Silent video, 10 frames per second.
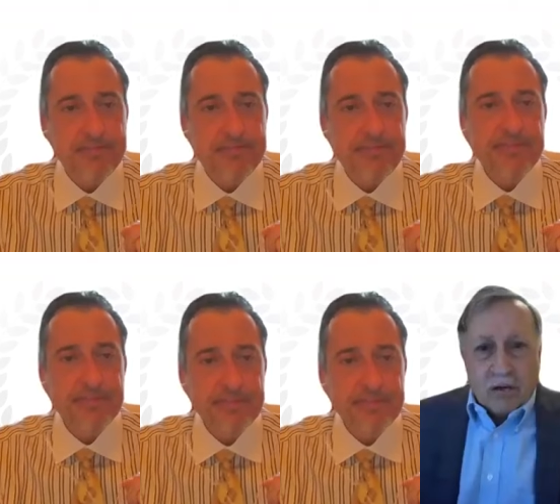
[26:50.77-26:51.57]

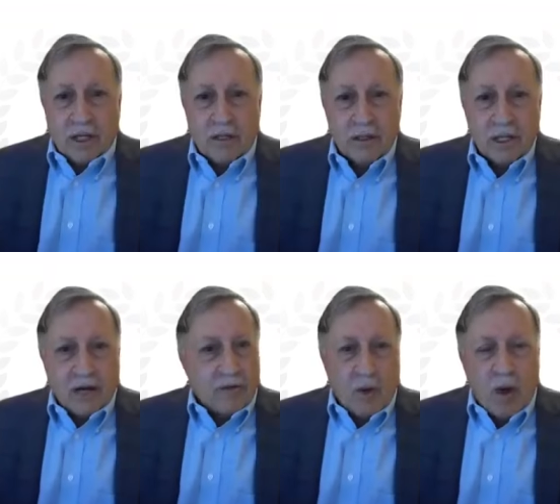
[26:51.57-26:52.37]
Absolutely.
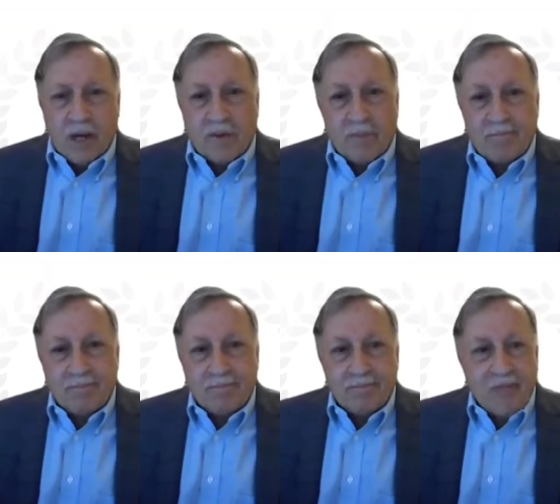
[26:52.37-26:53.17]
Every one of them.
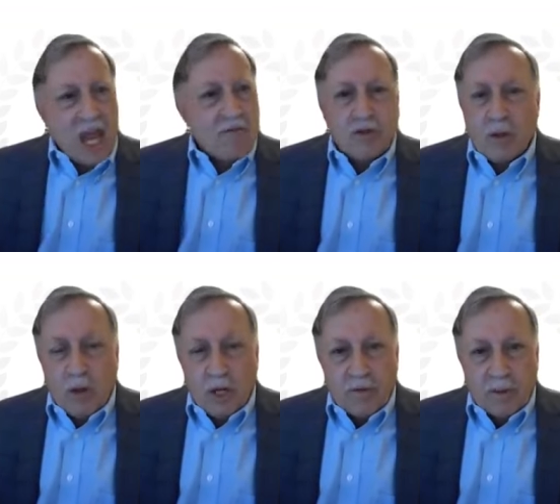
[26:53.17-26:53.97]
Every
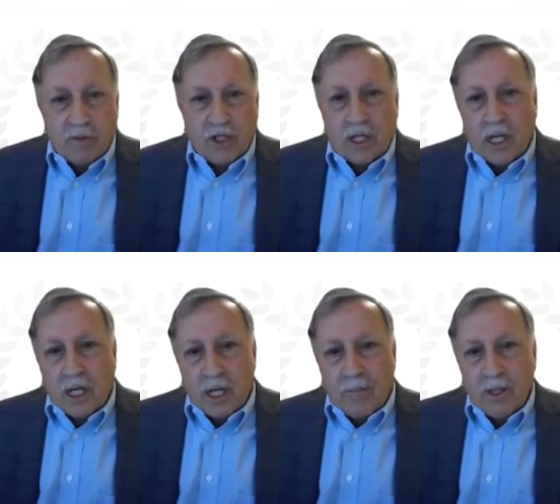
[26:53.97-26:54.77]
one of them is going to
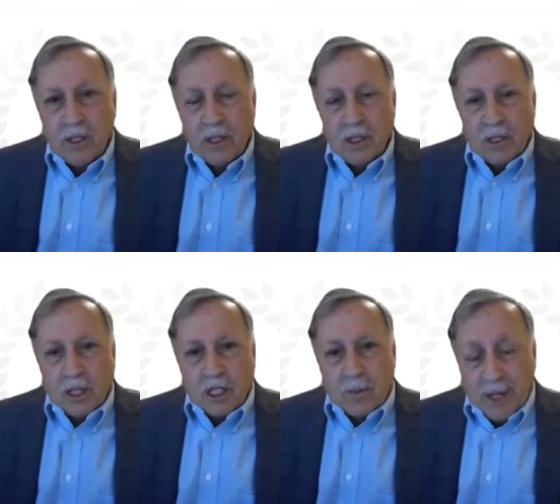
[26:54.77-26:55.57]
end up,
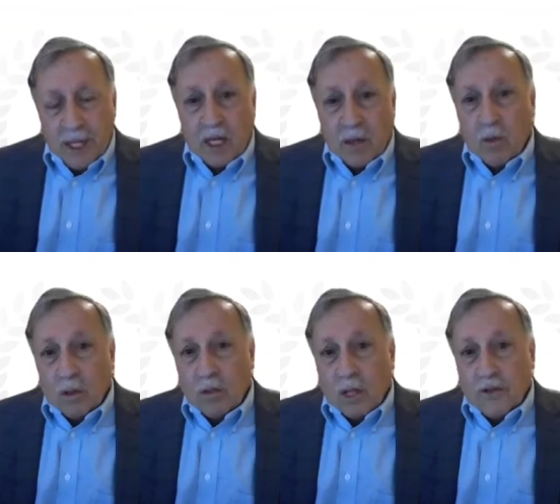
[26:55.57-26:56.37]
depending on
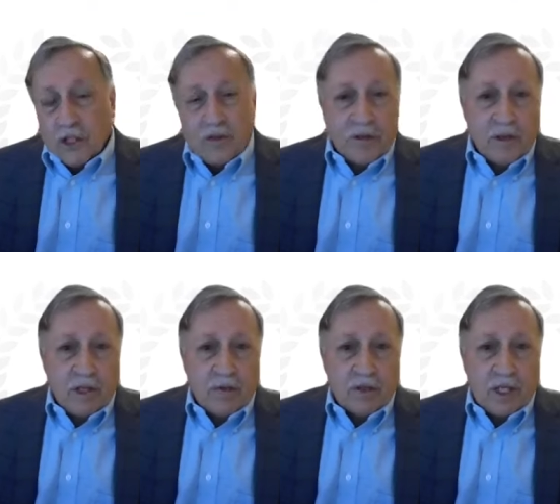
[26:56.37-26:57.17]
the
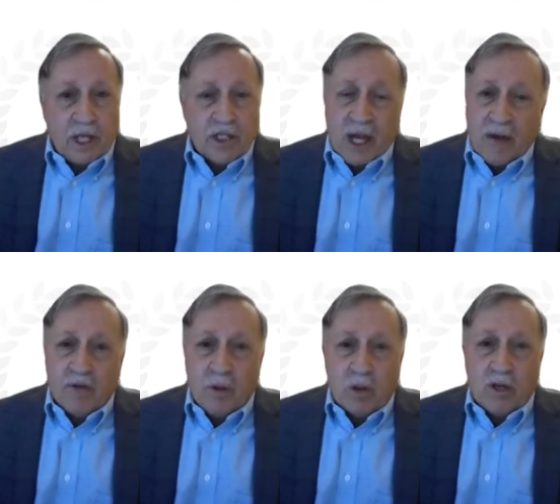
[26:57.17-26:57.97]
severity of the case,
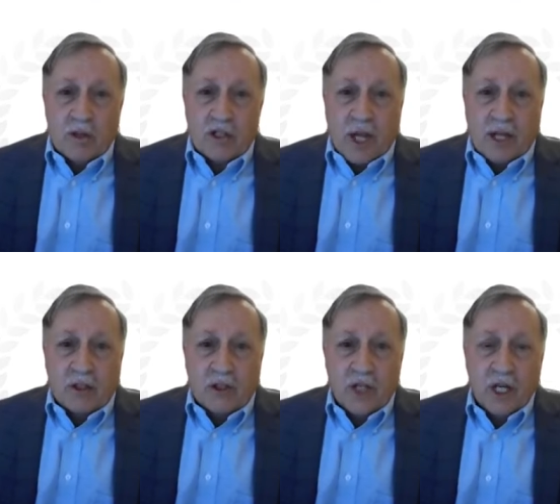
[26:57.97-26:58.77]
every one of those
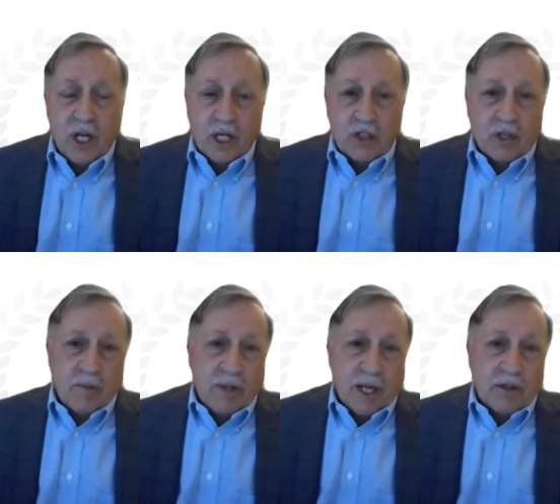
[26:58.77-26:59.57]
doctors is going
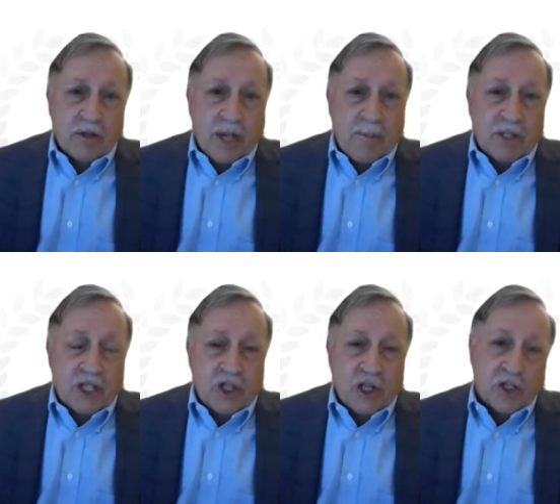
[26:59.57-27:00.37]
to be under
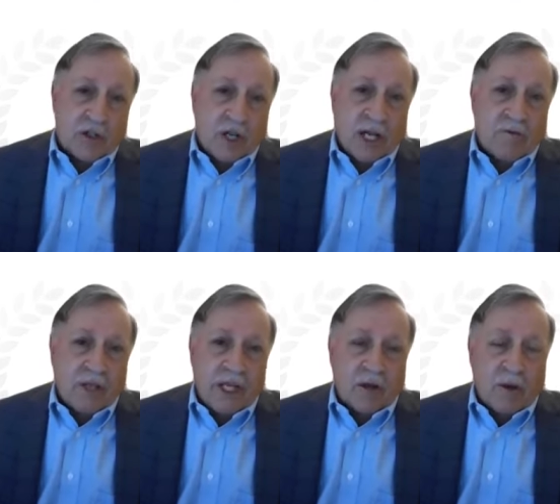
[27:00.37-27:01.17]
deposition, is going to have
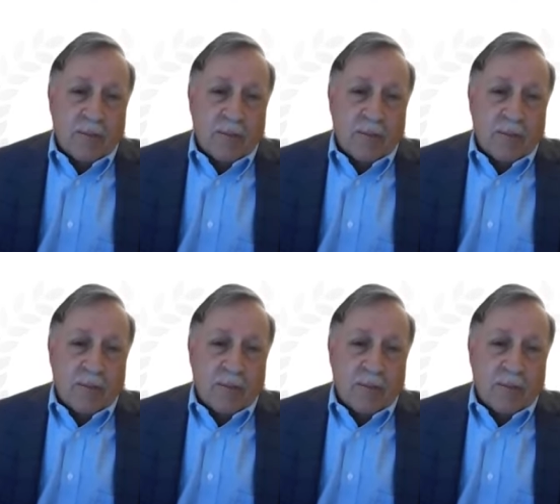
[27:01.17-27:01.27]
legal